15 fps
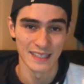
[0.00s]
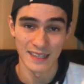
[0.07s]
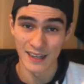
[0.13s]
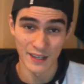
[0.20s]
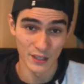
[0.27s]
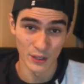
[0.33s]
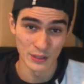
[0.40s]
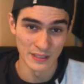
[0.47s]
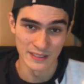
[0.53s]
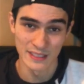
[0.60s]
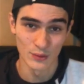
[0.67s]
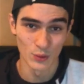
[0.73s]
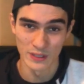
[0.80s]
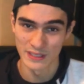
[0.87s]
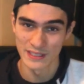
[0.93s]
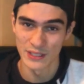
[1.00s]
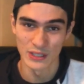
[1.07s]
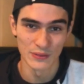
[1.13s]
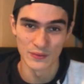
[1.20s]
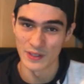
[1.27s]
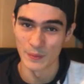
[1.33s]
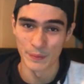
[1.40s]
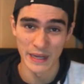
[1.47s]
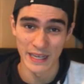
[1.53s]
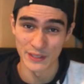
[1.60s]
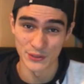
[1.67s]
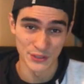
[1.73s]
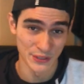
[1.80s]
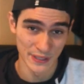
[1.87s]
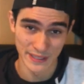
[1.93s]
I honestly wasn't going for the
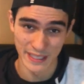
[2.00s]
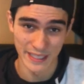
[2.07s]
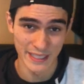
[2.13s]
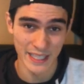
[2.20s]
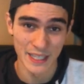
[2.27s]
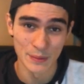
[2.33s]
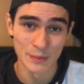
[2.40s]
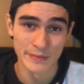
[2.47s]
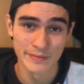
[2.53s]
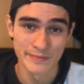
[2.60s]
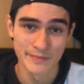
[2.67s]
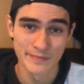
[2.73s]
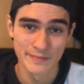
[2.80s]
badge during that game.